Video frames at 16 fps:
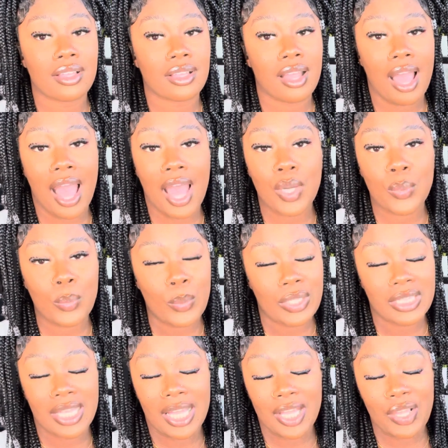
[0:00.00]
I don't
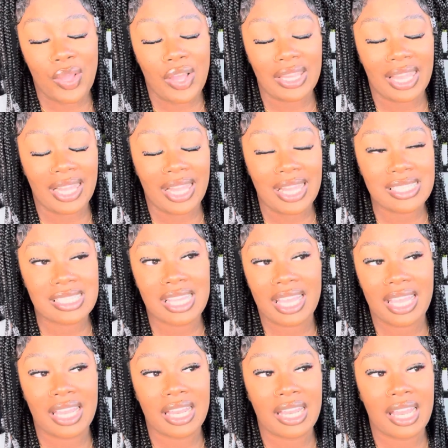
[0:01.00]
want that, y'all. Like I
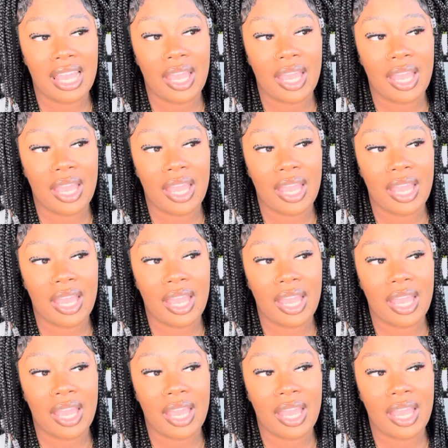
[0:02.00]
said,